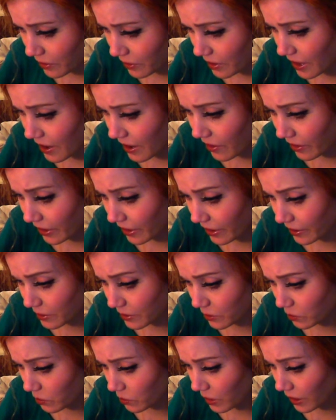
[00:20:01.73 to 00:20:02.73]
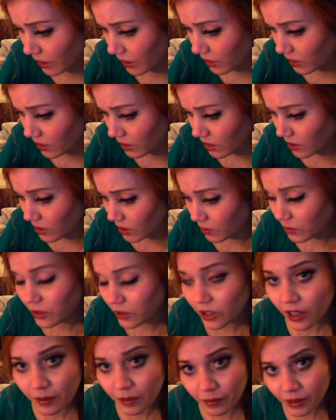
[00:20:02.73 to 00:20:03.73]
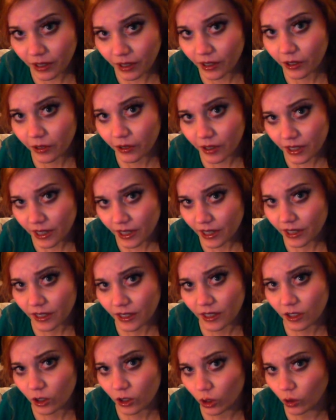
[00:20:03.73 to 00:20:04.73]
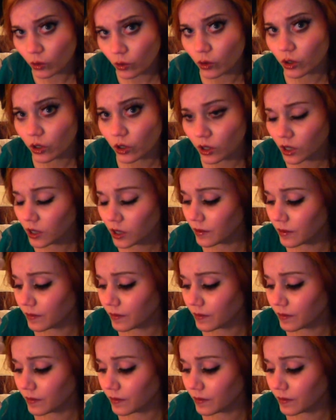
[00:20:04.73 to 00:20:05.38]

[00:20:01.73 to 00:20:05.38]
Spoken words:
area as well, which can be irritating to your skin.